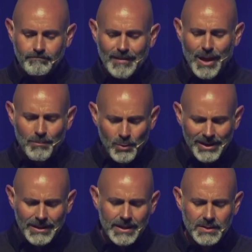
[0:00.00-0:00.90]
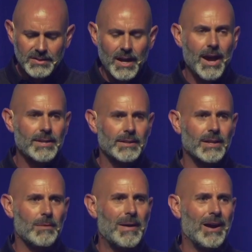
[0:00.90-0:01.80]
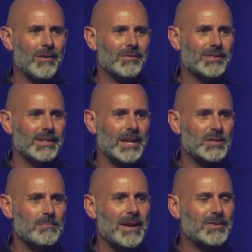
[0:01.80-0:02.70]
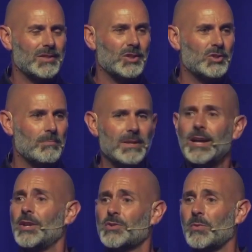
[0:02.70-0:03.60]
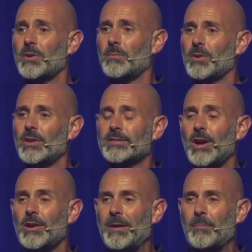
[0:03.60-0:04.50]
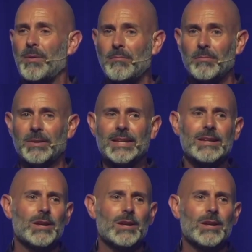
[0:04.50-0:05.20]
I'm really excited about today's message because we're, we're going to talk about probably